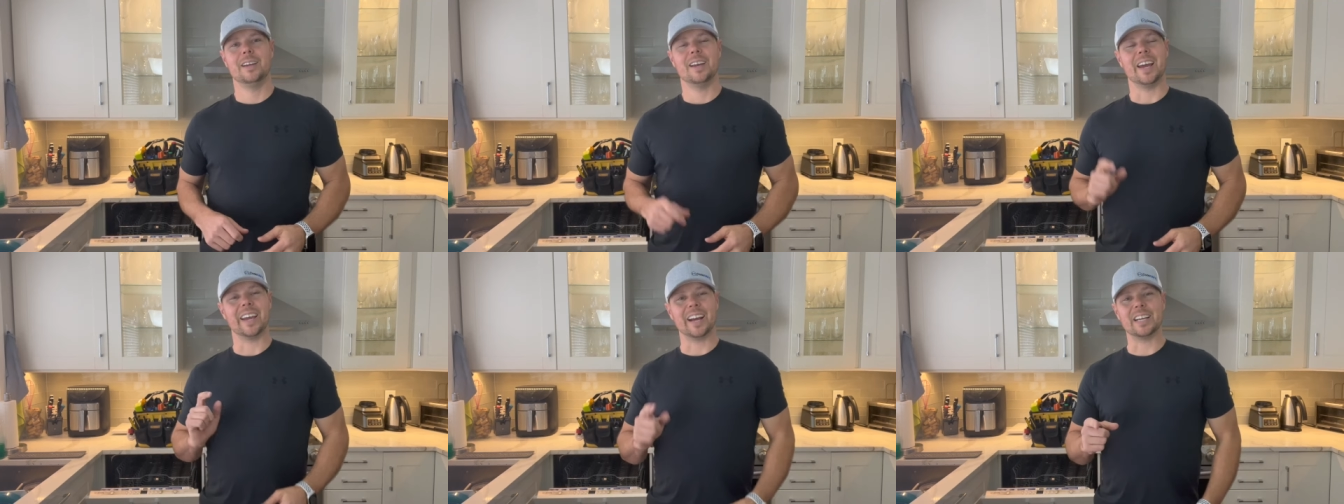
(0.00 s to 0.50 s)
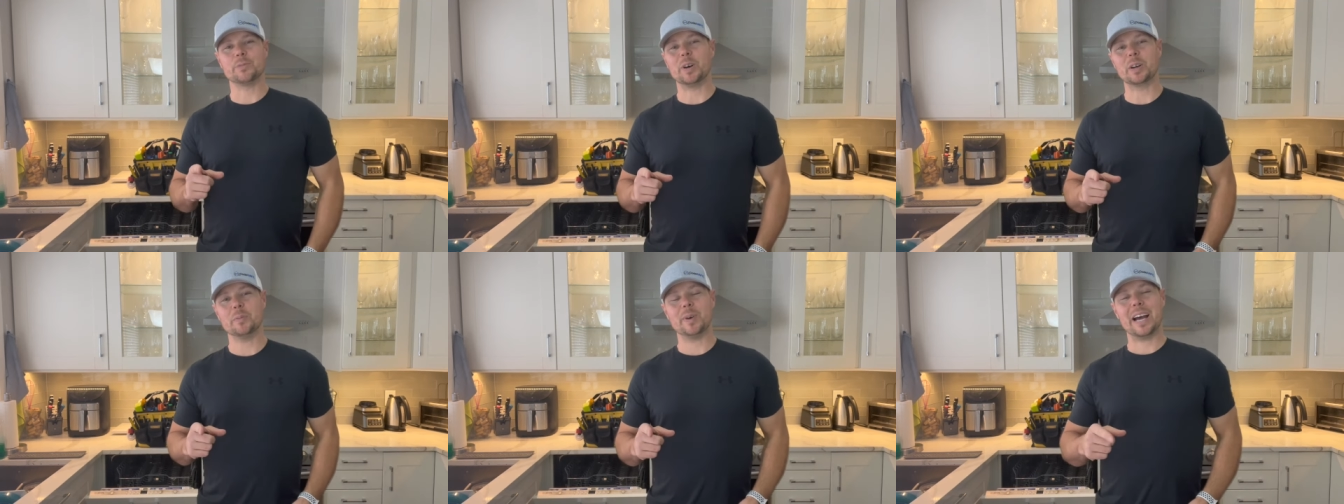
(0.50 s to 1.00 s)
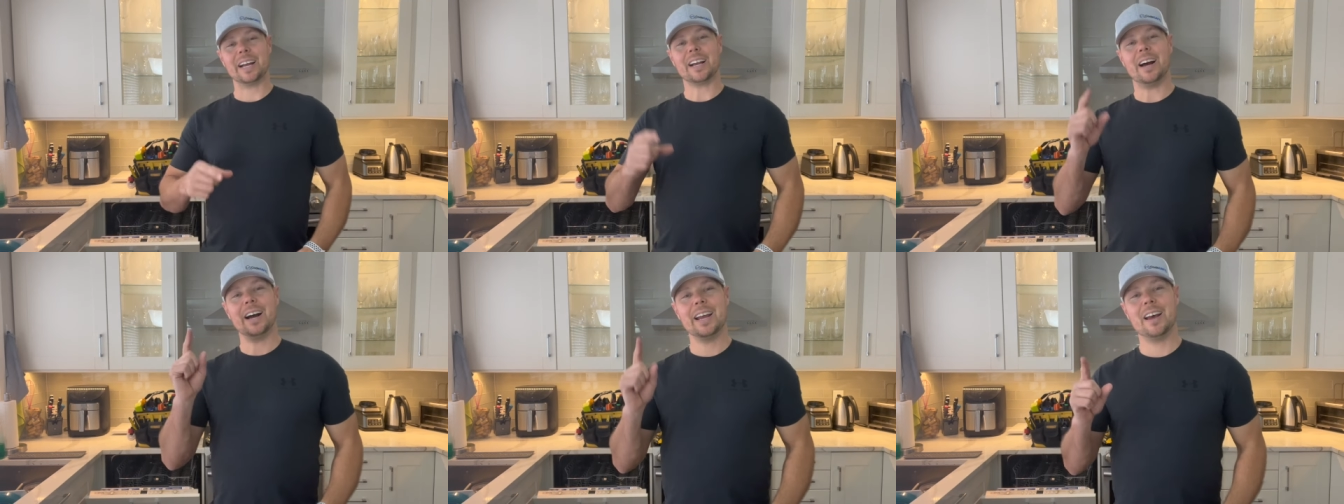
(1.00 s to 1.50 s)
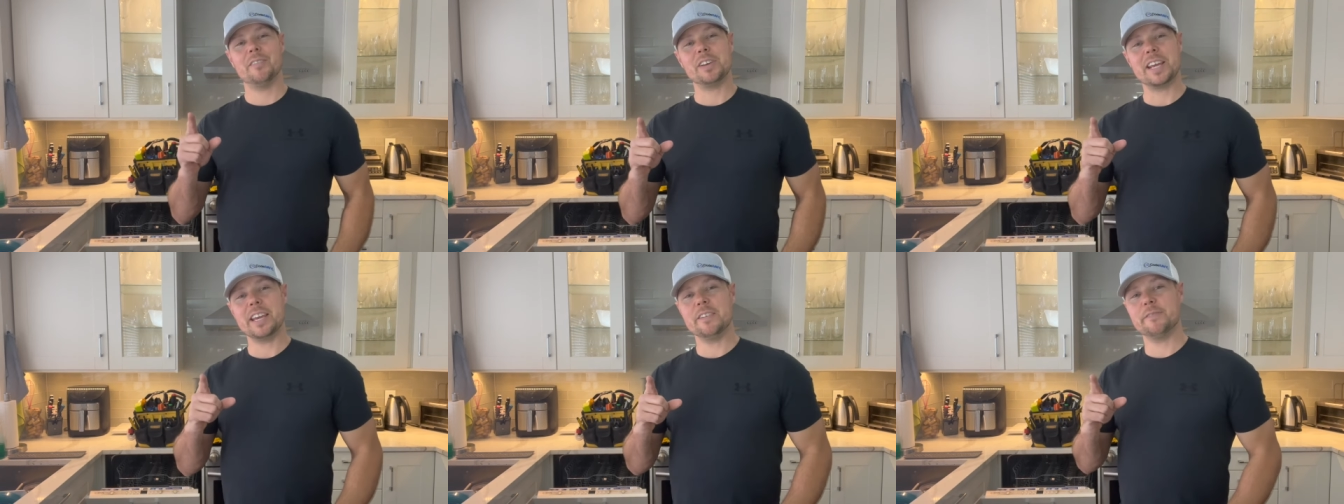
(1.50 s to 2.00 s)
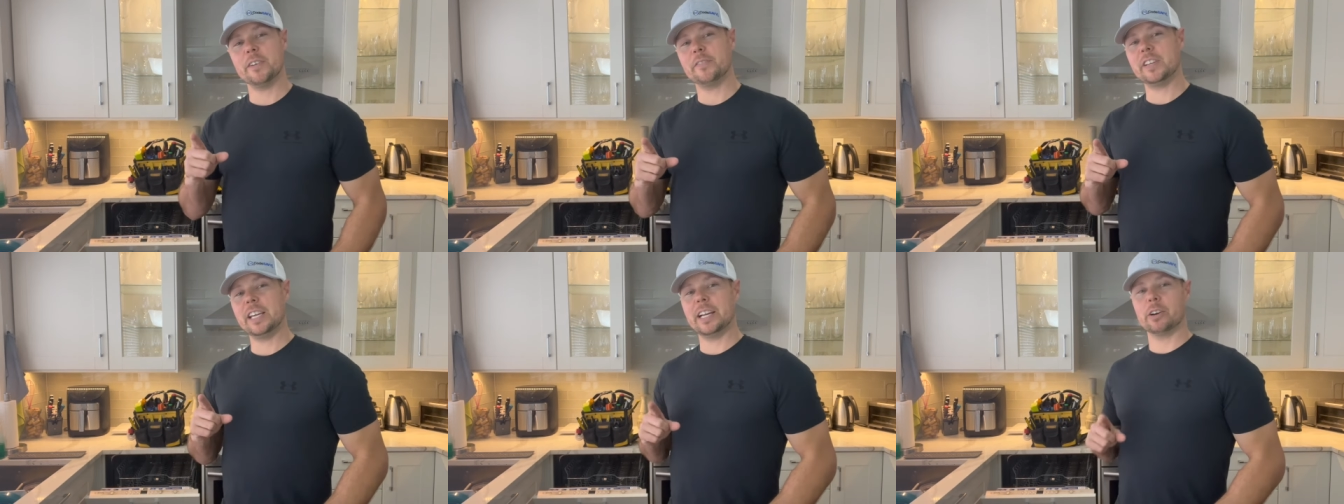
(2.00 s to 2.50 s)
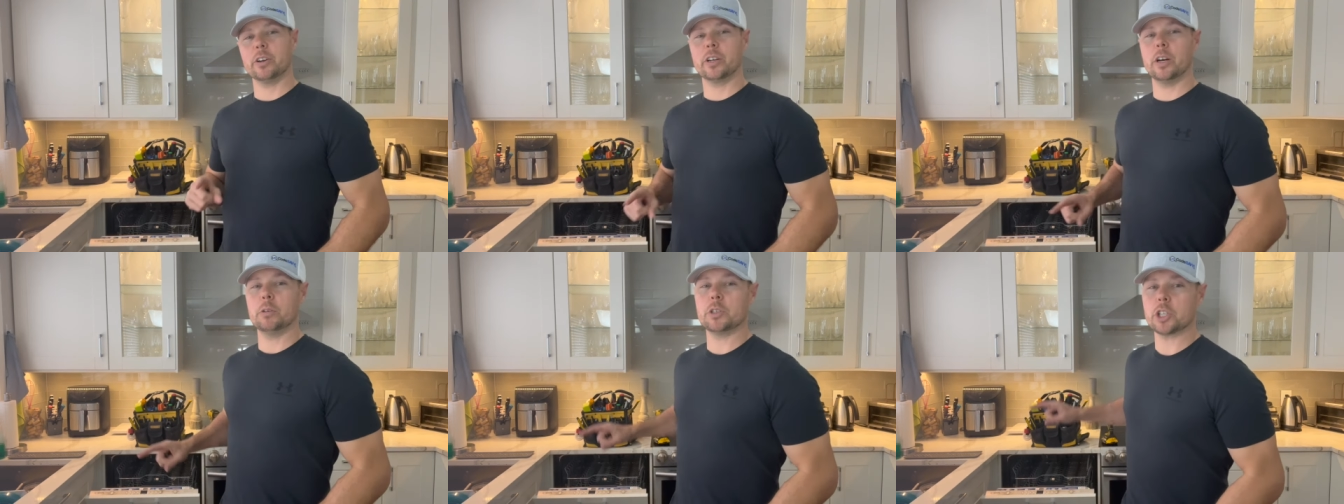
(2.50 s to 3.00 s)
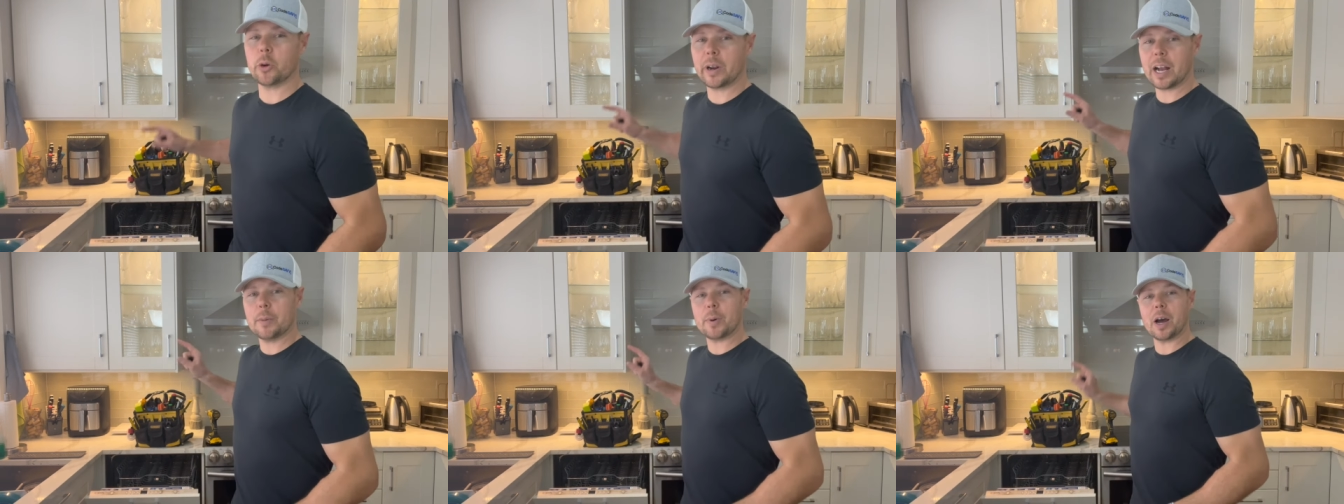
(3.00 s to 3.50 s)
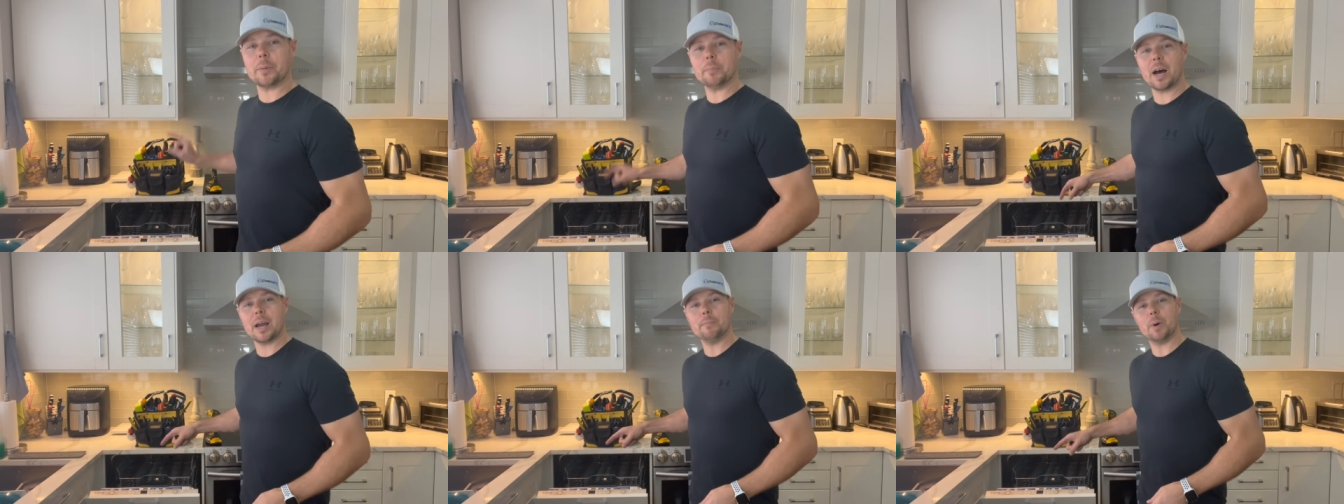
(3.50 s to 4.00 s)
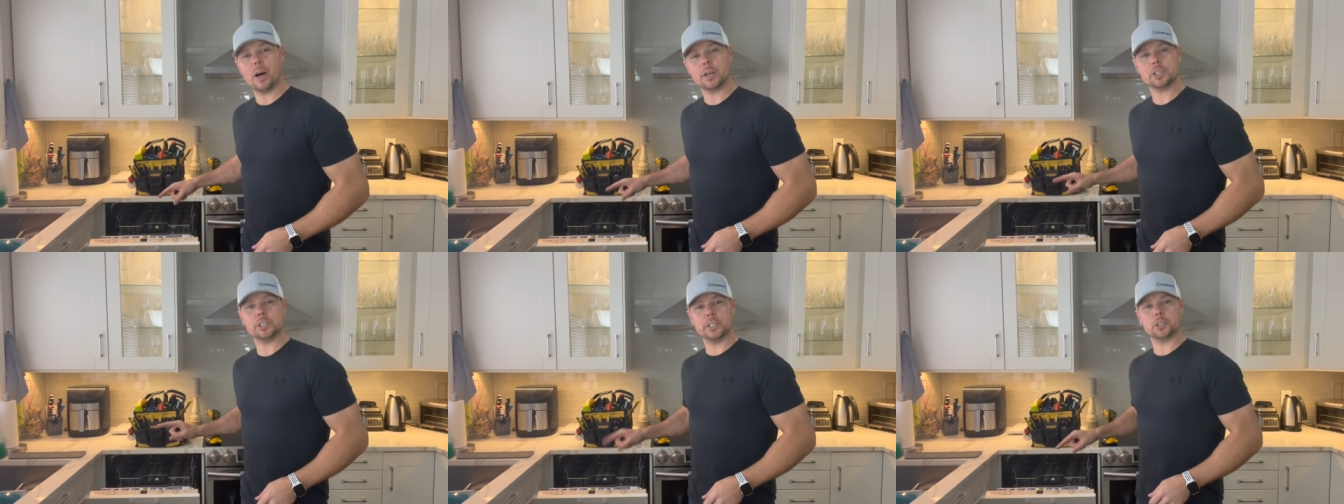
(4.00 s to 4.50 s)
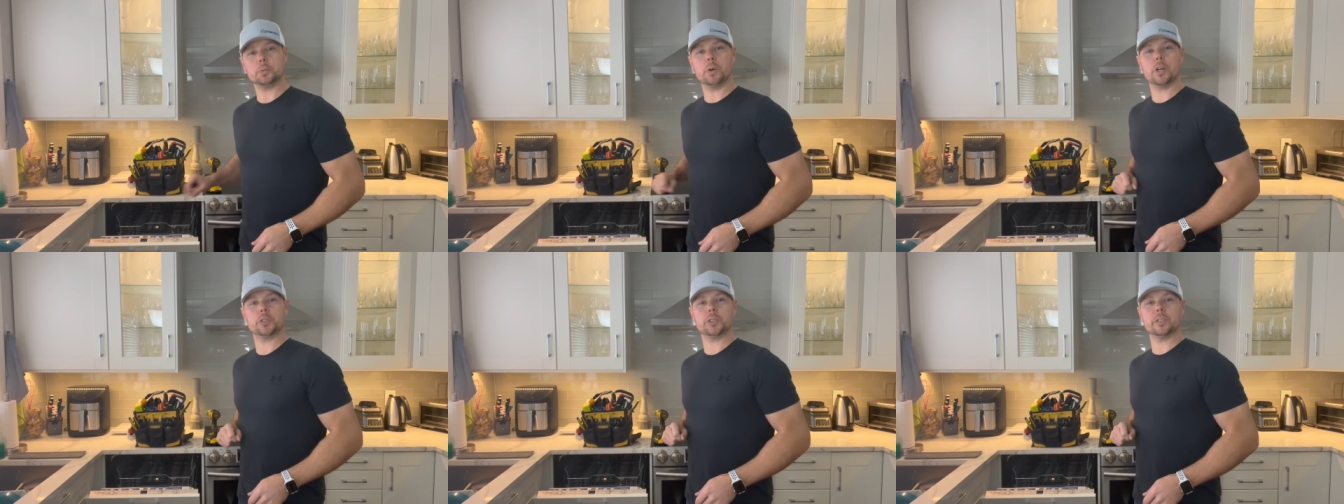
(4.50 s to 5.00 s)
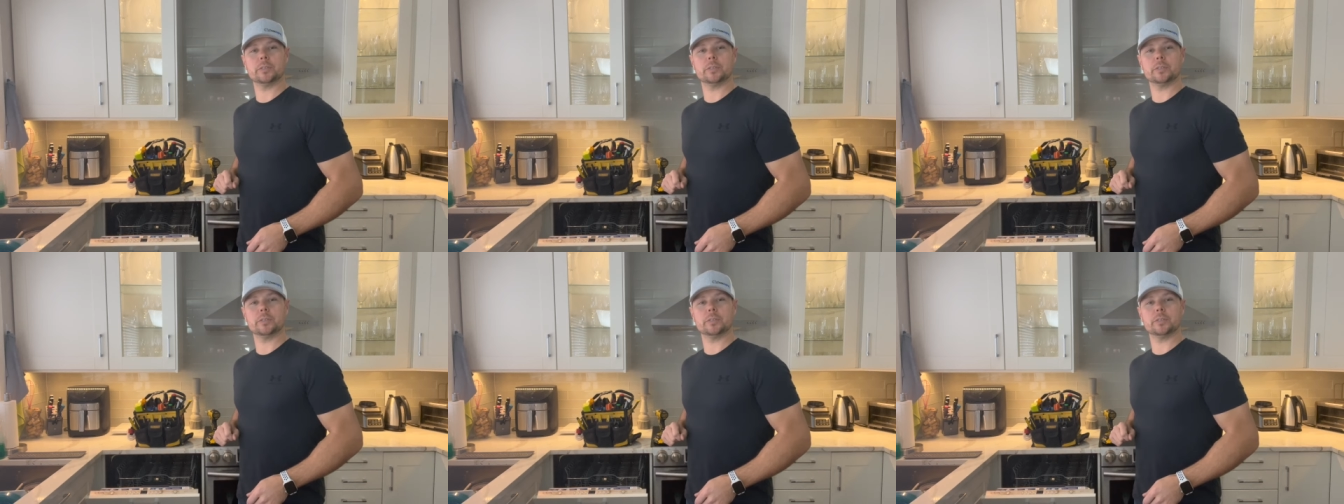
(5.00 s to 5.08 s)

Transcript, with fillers: Hey guys, welcome back. I have an E15 error code showing up on my Bosch dishwasher.